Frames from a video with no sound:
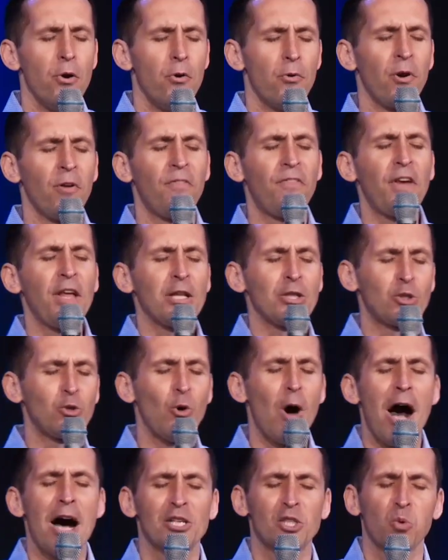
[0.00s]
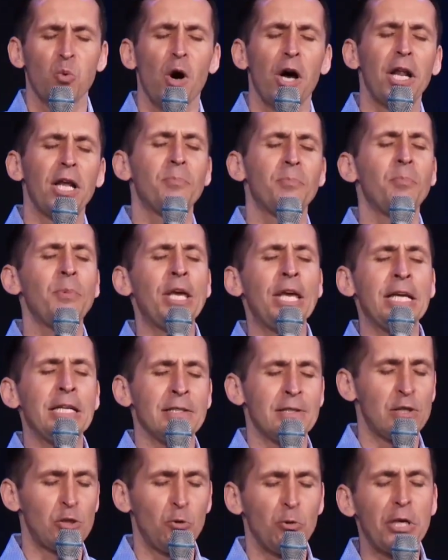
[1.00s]
Reveal to us what it
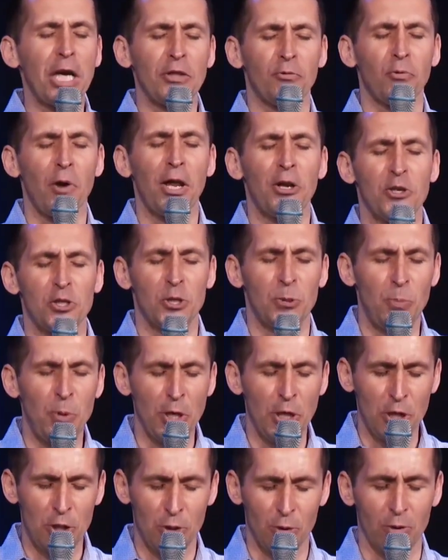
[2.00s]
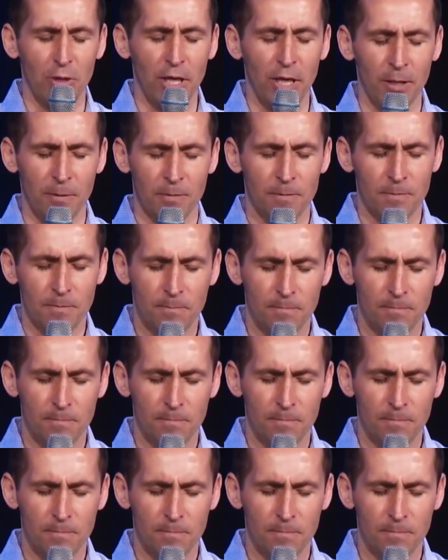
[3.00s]
means to get ready spiritually.